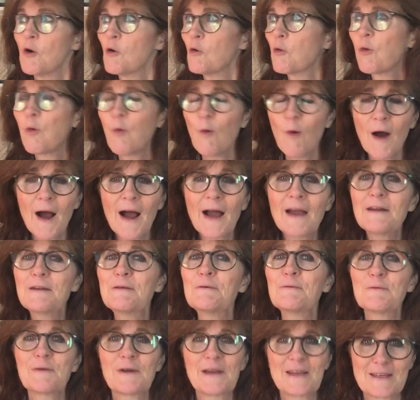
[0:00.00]
Why
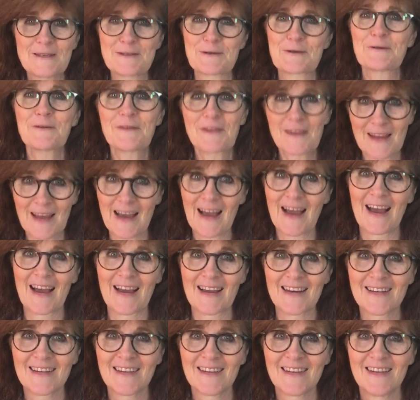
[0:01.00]
do we do
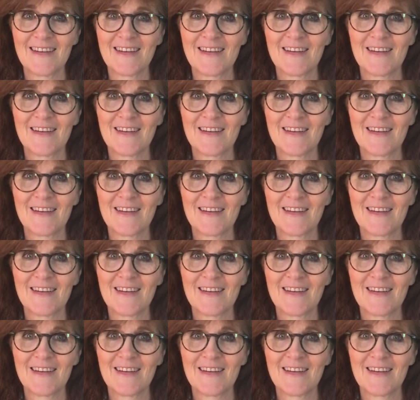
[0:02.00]
that?